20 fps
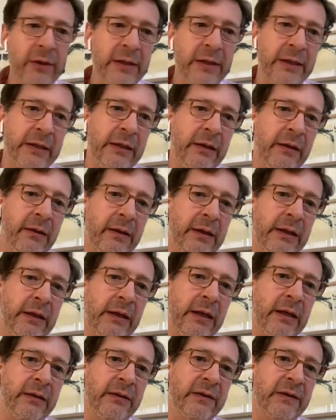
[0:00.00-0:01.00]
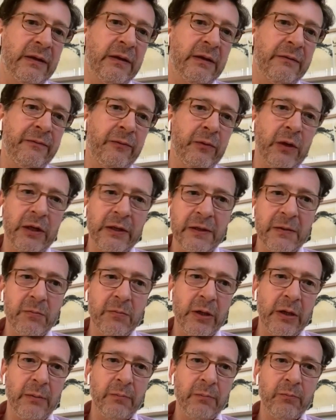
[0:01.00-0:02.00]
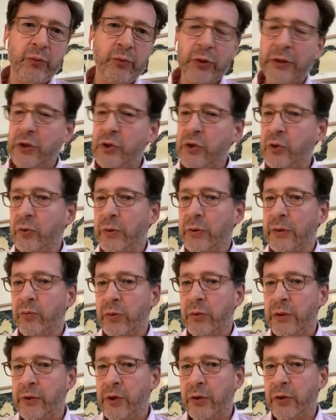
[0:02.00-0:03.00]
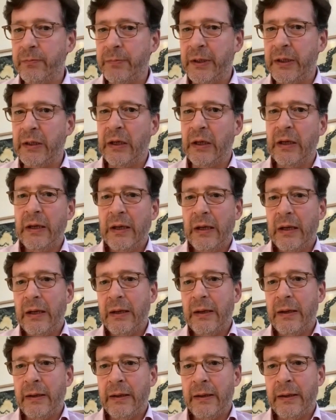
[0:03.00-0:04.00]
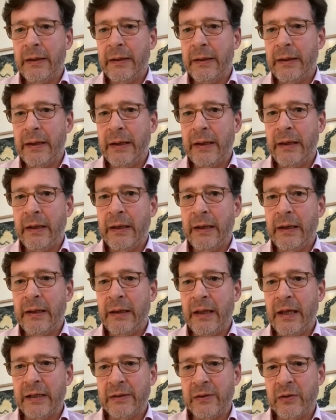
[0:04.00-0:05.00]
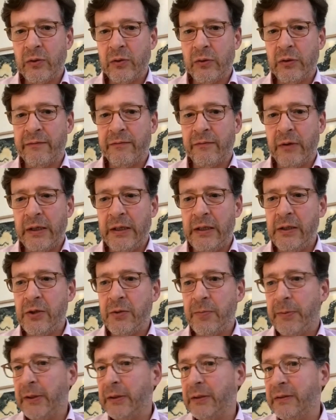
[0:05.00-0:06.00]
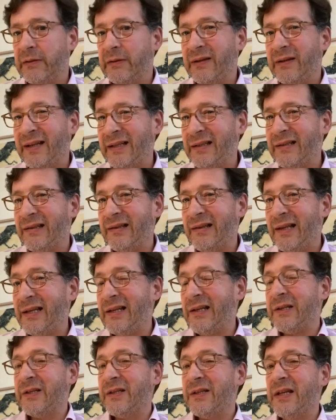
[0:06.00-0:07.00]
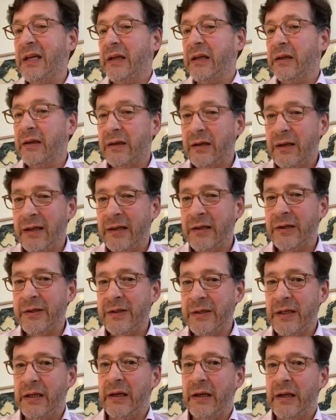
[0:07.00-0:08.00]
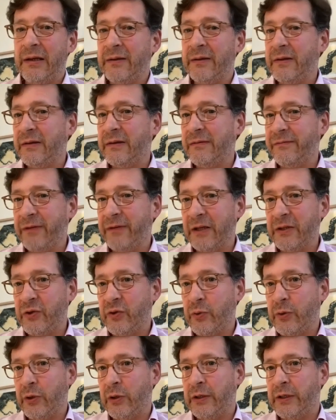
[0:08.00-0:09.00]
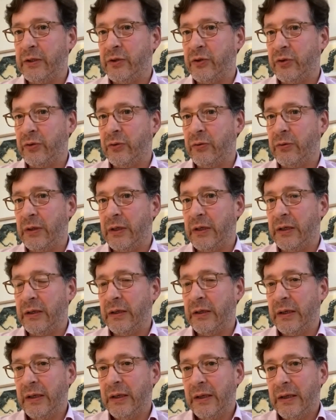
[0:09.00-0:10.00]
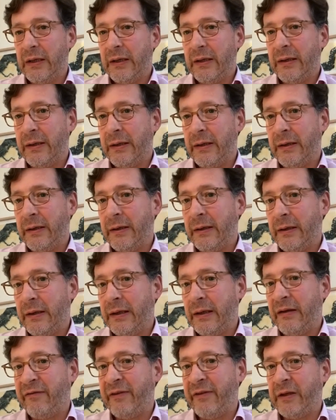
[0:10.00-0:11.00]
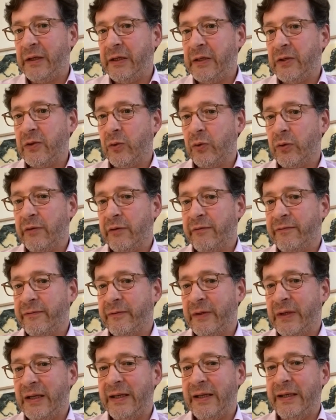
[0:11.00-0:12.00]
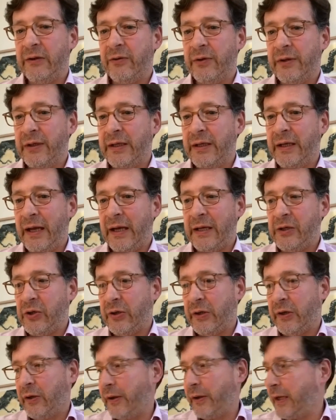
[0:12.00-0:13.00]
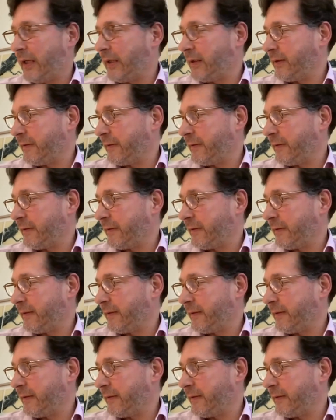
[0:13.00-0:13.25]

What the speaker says: read anything yet for Luxembourg. I'm pretty sure it will not be in that sort of range, but let us see. Let us see. It's far too early to give any sort of clear indication on that.